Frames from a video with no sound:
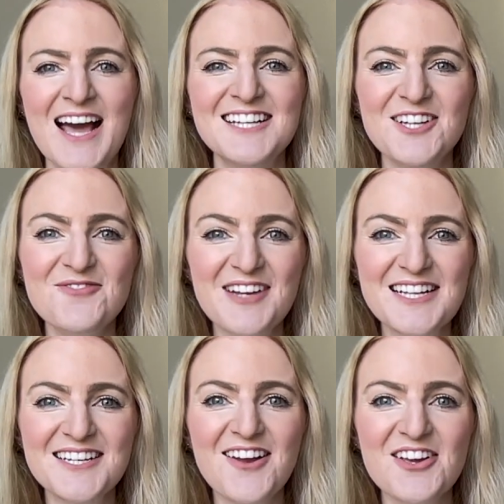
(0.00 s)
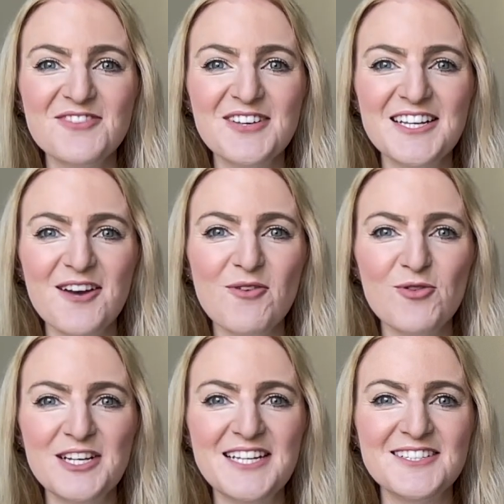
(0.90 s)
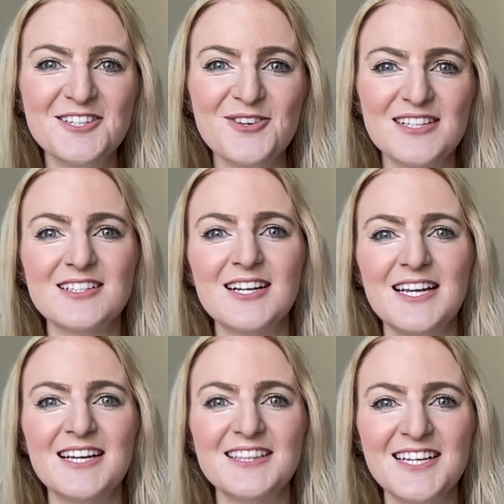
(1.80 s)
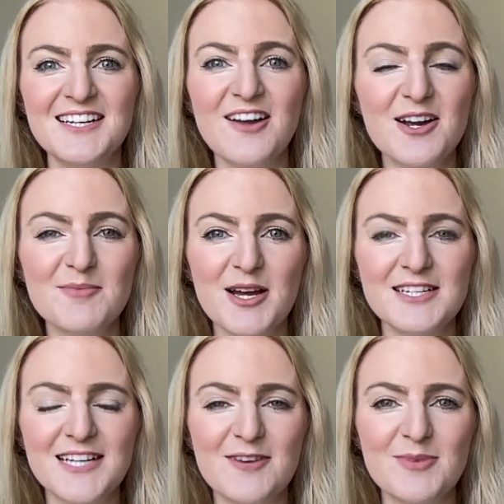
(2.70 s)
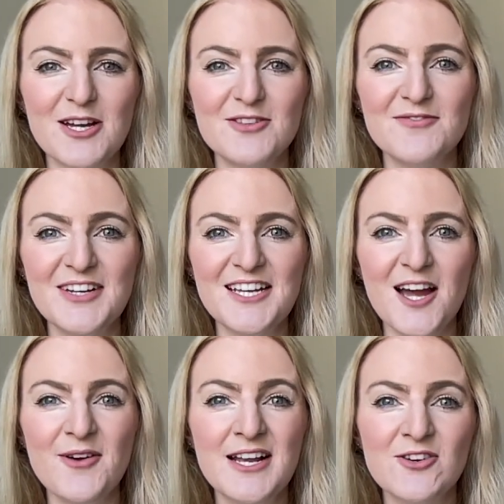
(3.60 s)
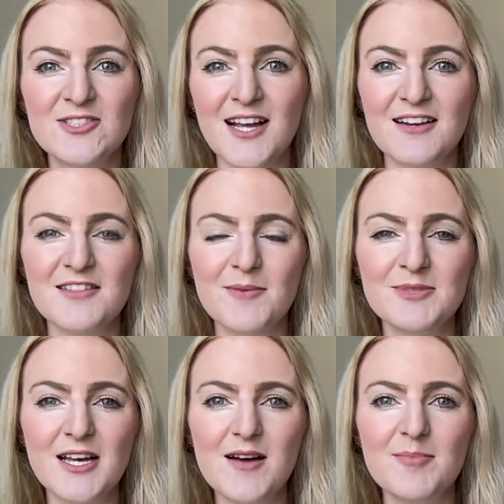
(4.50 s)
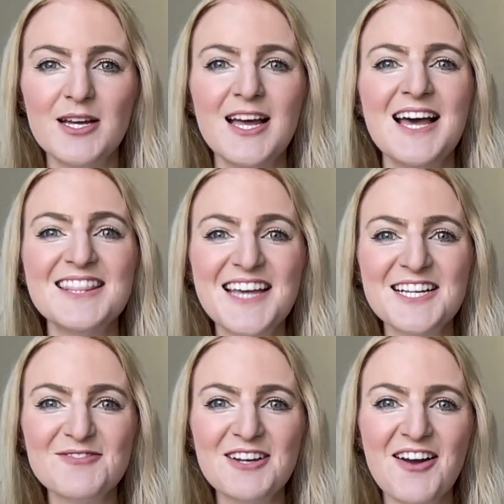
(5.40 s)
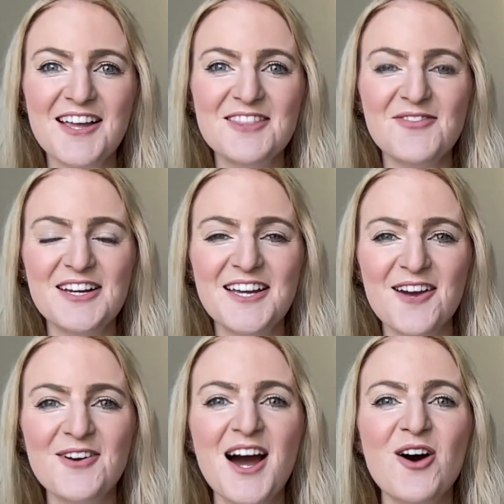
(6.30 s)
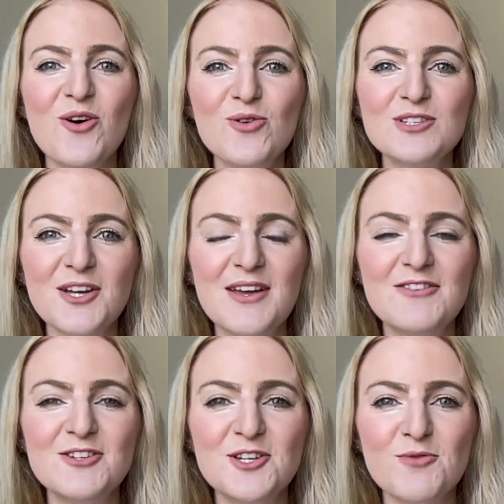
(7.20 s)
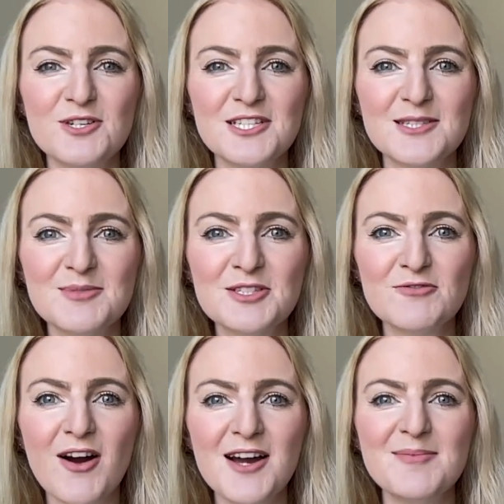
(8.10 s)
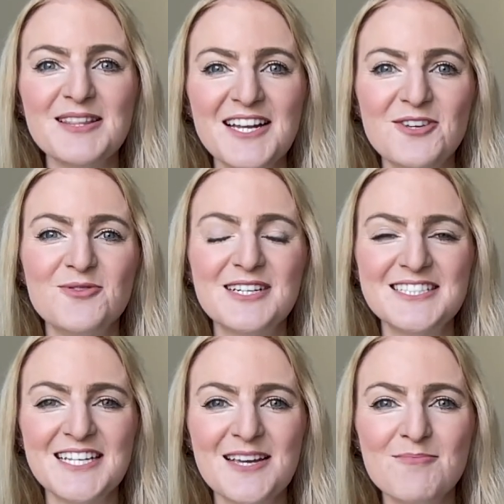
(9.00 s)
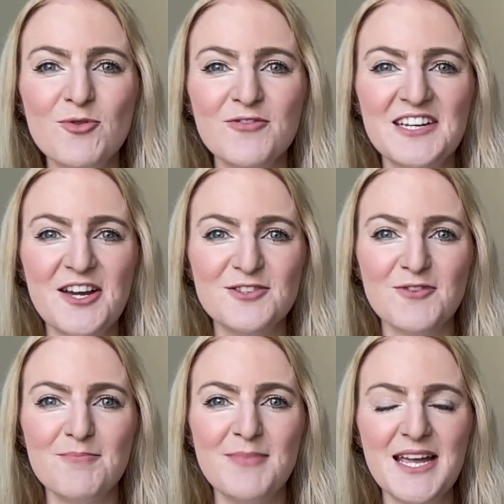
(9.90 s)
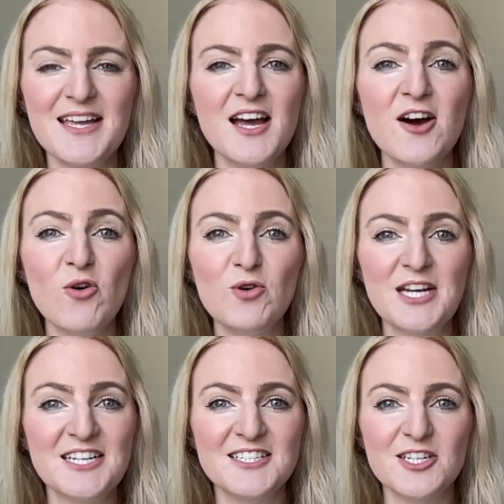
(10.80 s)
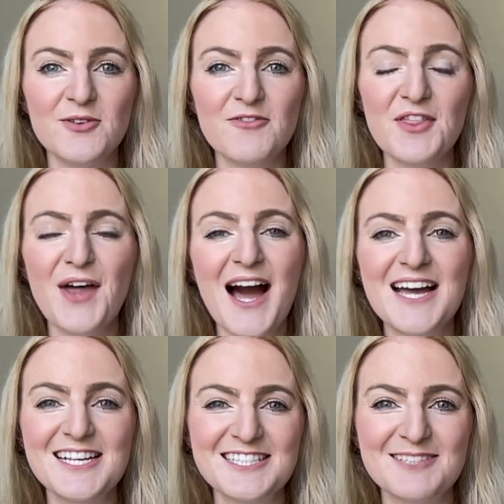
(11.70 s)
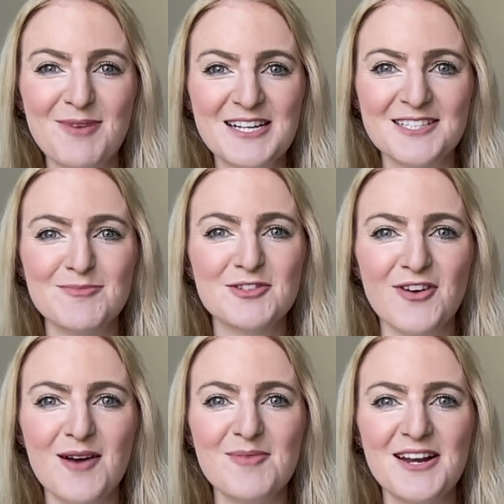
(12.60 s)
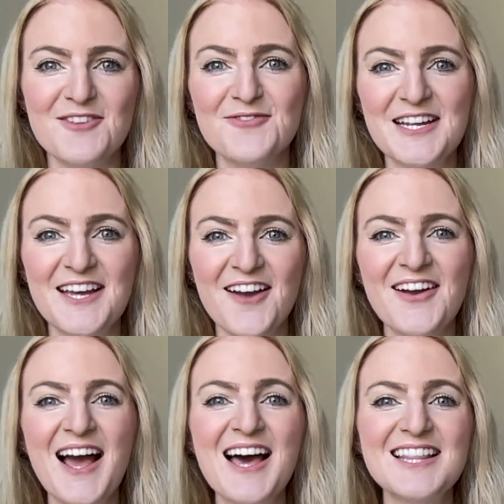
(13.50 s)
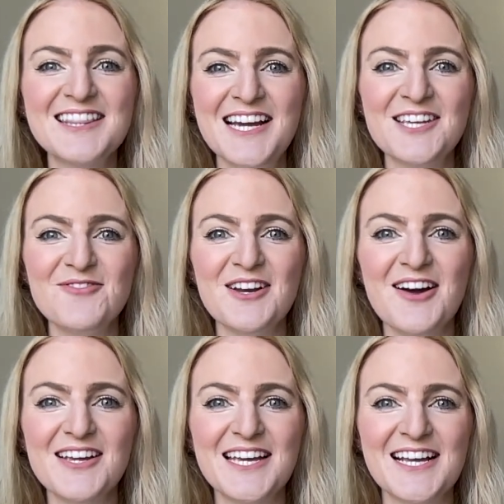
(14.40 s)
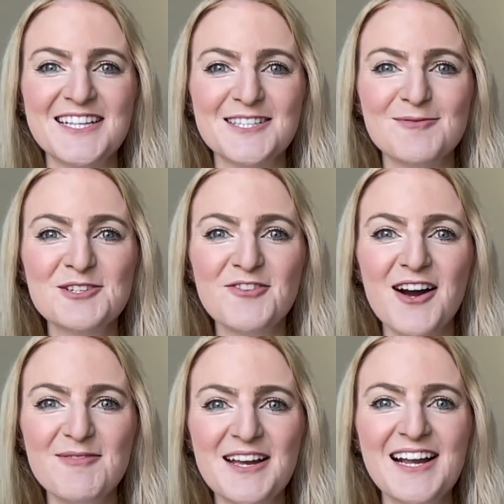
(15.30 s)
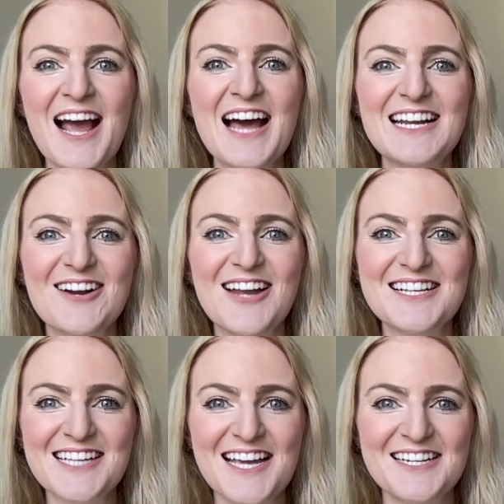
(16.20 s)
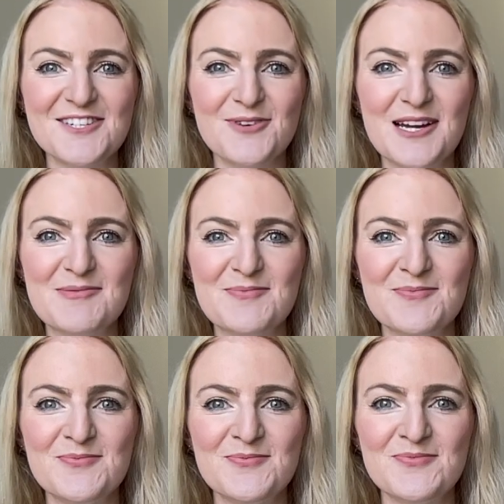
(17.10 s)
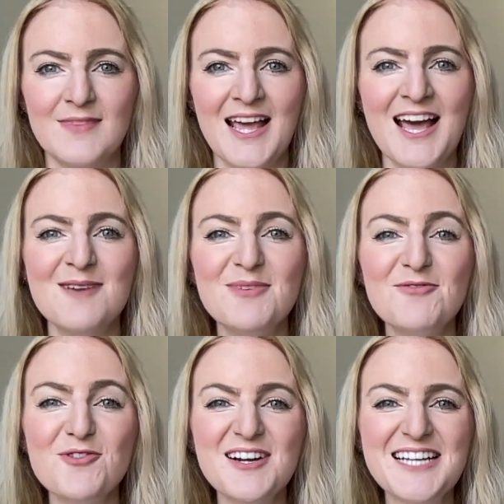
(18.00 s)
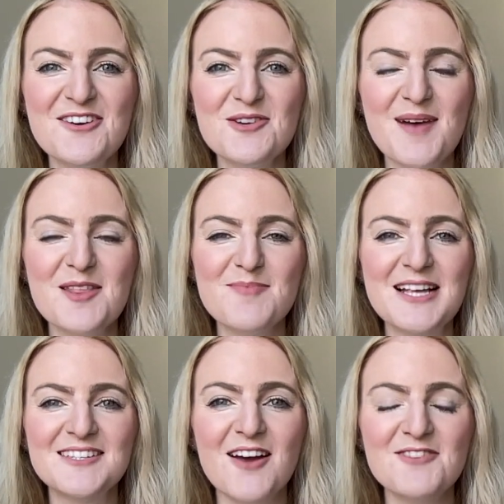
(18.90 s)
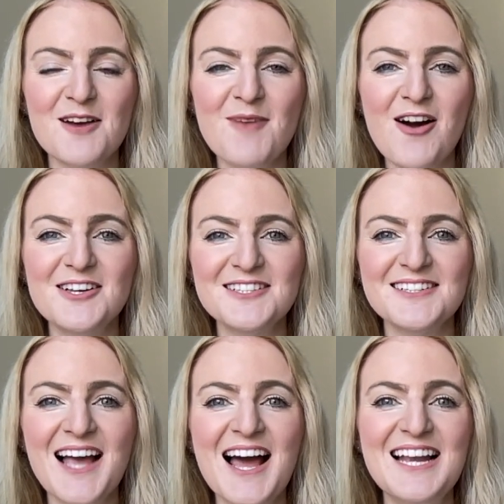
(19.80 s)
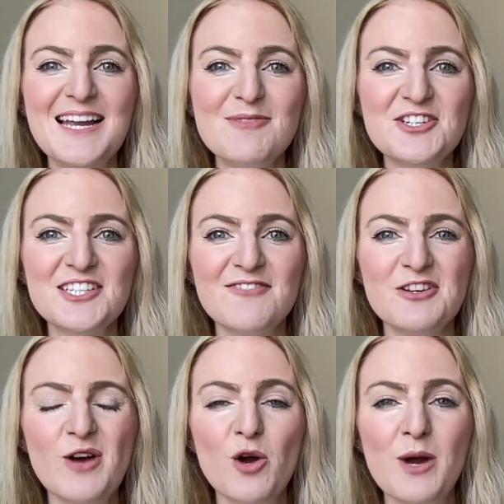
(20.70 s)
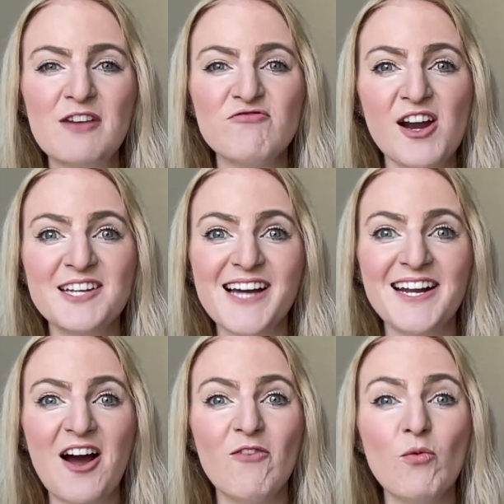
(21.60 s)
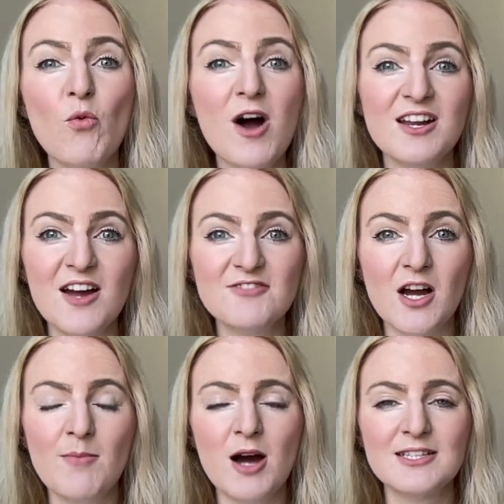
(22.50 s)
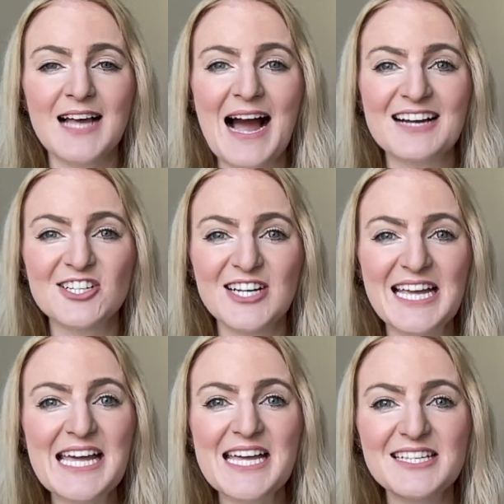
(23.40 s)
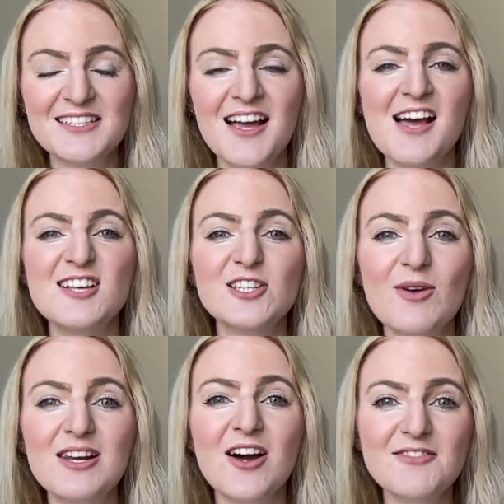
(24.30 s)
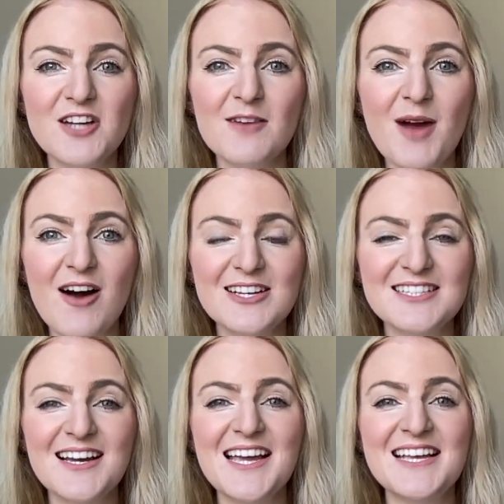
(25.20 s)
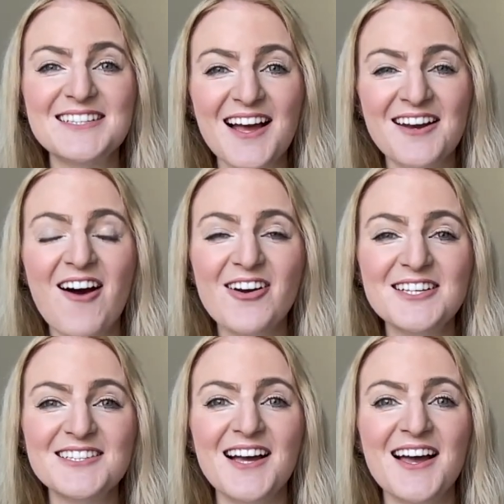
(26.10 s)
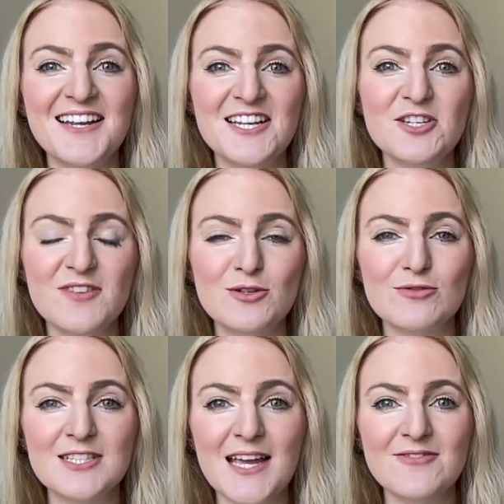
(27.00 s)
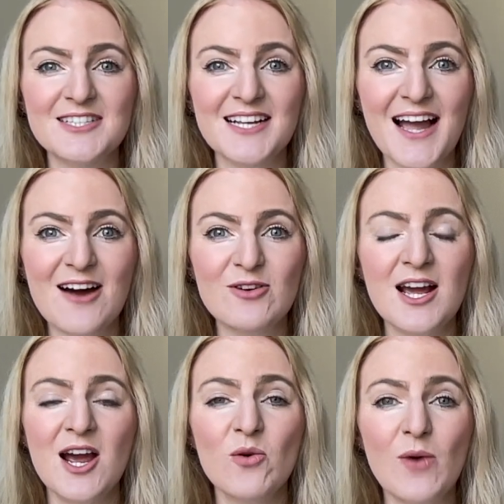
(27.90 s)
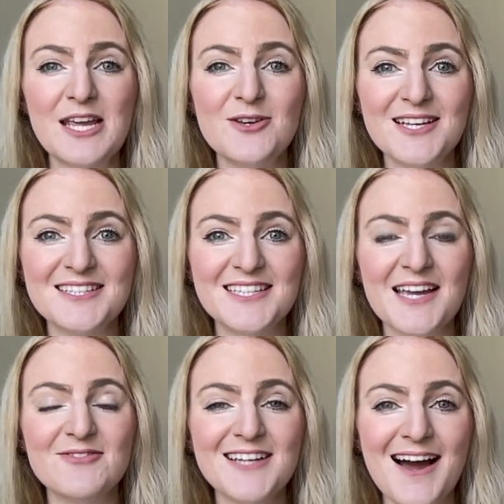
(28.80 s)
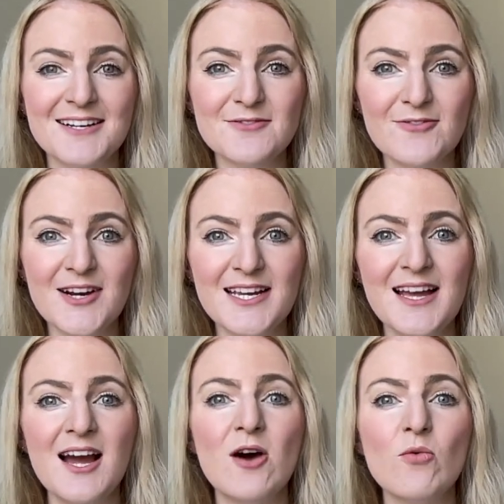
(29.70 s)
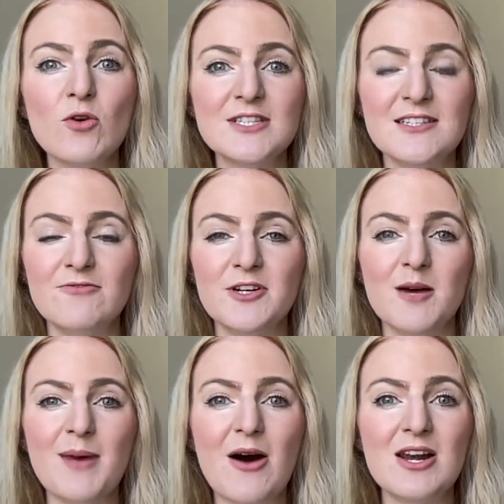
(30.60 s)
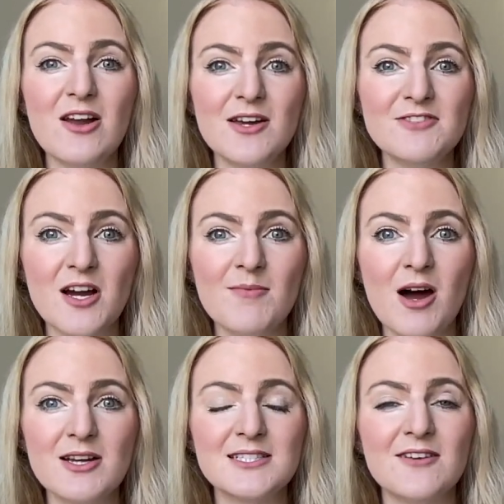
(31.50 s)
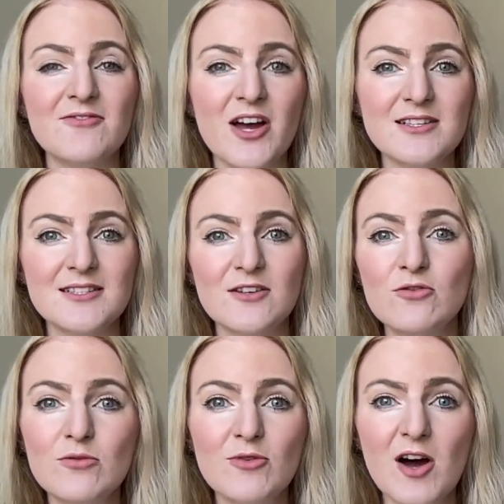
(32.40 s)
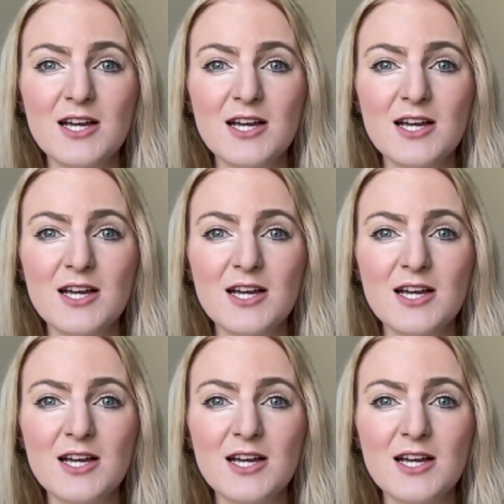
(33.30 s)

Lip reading: Don't forget to like the video. All you need to do is click the like button down below the video. It looks like a thumbs up. Thanks for liking the video. Also, if you do want to subscribe, then you'll see more videos from me. All you need to do for that is to press subscribe below the video. Thank you for liking and subscribing. Now let's get into it. Before I tell you about the best lifetime ISAs, let me just give you a quick rundown of what a lifetime ISA actually is. So a lifetime ISA is an ISA, an individual savings account, where you can save tax-free. What's different about a lifetime ISA versus a normal